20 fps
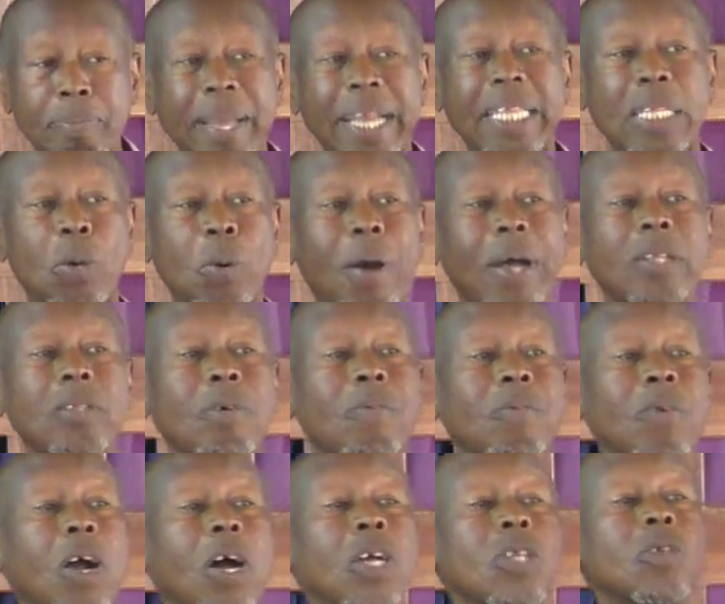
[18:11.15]
make the word
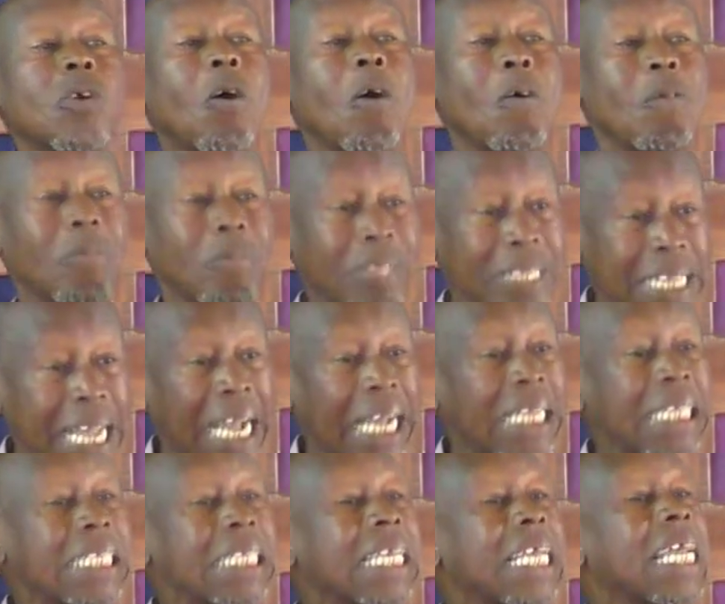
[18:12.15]
of God of
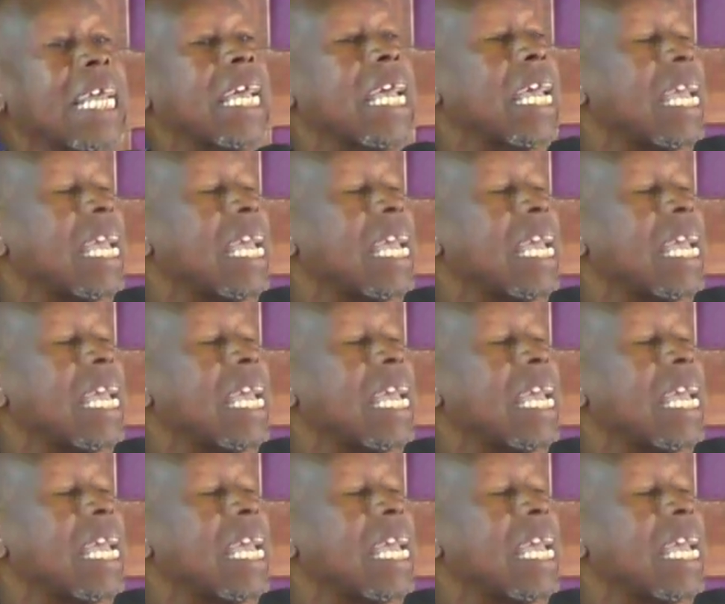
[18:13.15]
none